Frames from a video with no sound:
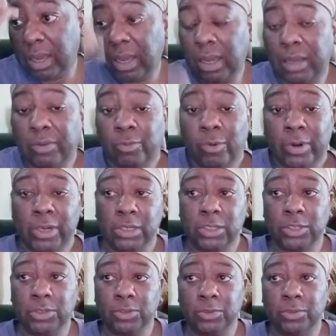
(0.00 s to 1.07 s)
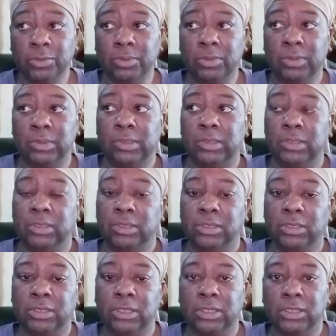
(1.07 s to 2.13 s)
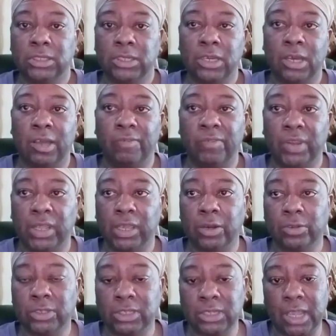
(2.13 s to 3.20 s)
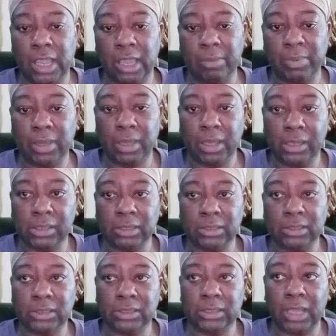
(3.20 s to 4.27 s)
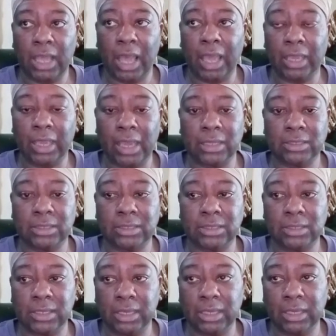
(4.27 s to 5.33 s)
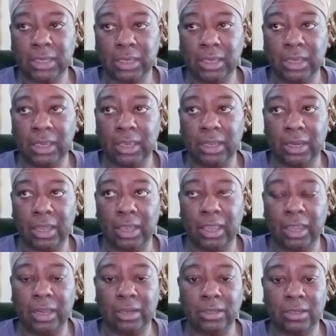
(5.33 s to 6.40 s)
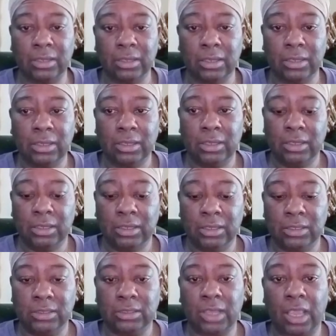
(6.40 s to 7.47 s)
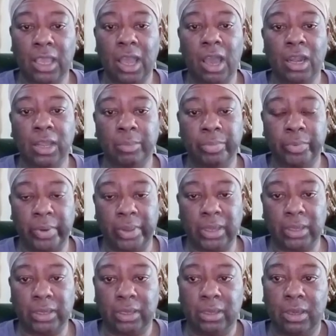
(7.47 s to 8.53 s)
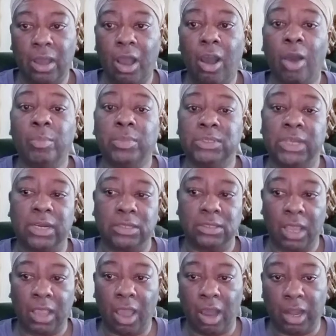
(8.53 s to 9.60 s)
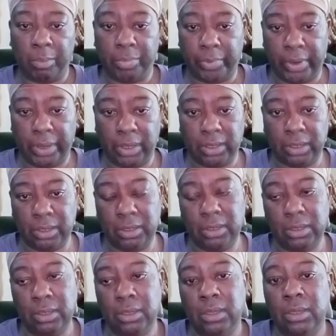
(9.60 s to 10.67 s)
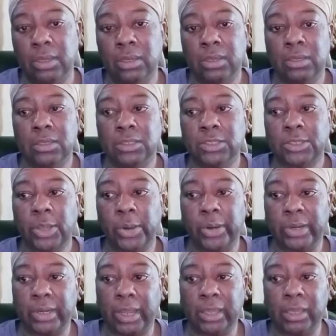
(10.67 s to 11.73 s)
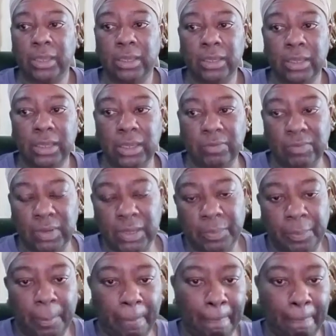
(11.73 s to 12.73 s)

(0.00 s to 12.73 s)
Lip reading: I want to do this video today because I got sick and I had a psychotic break. Almost had a psychotic break Saturday evening.